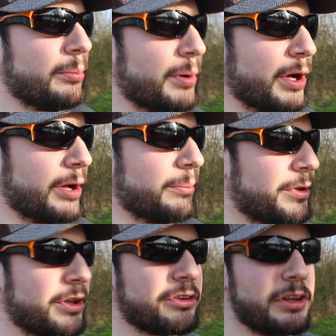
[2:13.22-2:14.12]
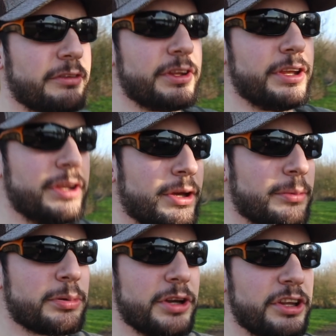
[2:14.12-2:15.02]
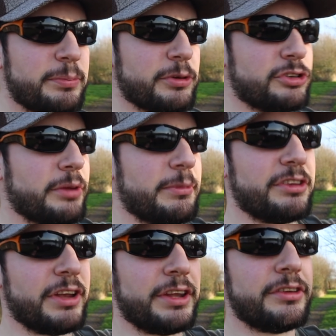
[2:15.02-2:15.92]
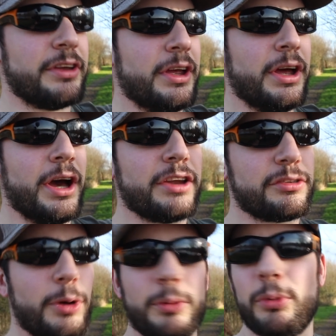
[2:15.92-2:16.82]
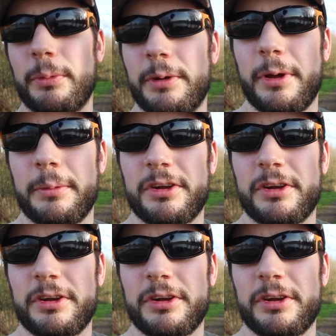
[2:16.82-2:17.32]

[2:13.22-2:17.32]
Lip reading: but there's a lovely breeze pushing up this end, and it's quite warm at the moment.